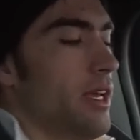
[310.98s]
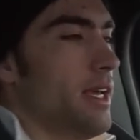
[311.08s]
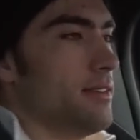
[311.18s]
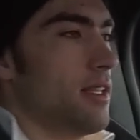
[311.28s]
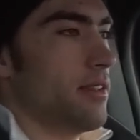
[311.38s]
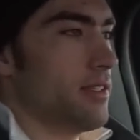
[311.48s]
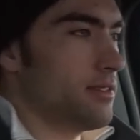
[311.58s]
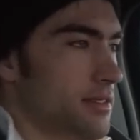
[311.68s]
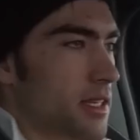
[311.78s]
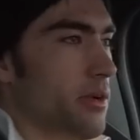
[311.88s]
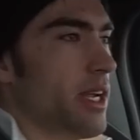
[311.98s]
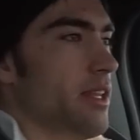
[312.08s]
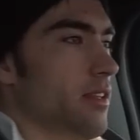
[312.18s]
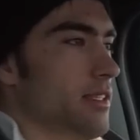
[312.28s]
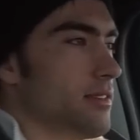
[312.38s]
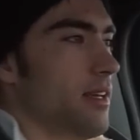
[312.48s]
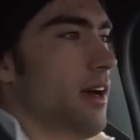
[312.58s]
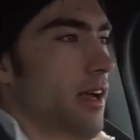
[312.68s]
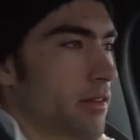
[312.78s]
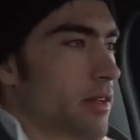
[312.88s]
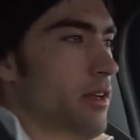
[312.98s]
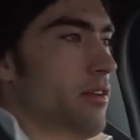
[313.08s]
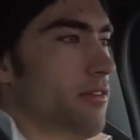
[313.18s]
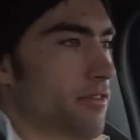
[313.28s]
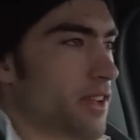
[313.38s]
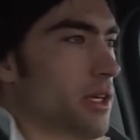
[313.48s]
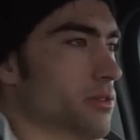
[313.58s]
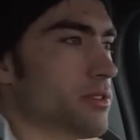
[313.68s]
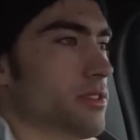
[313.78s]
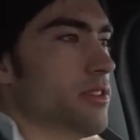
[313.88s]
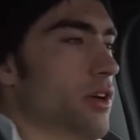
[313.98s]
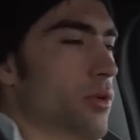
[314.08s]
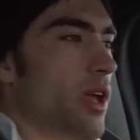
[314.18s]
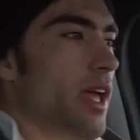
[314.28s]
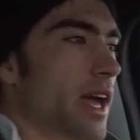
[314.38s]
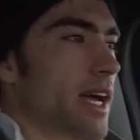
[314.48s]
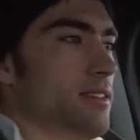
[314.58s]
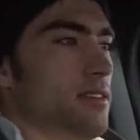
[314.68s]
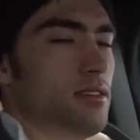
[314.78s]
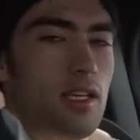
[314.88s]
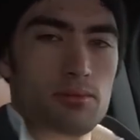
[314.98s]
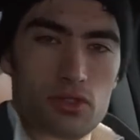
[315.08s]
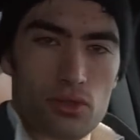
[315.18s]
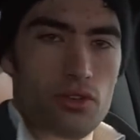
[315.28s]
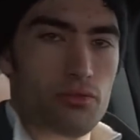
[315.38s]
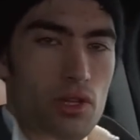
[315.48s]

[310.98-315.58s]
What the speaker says: is that the steering in this car feels as though it has some sort of